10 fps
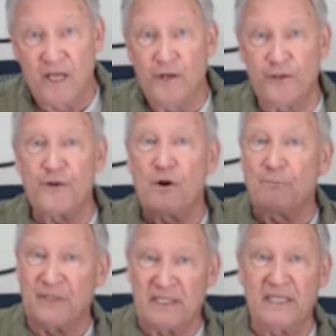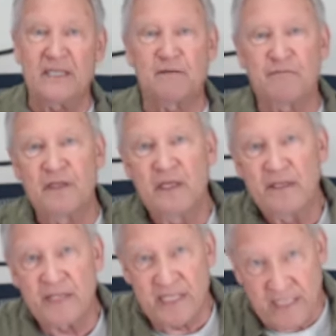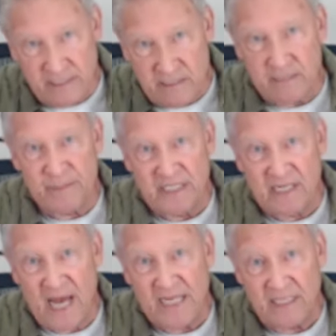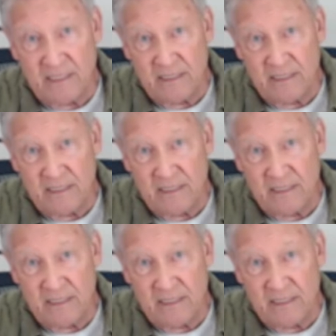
You don't believe that he's the Messiah?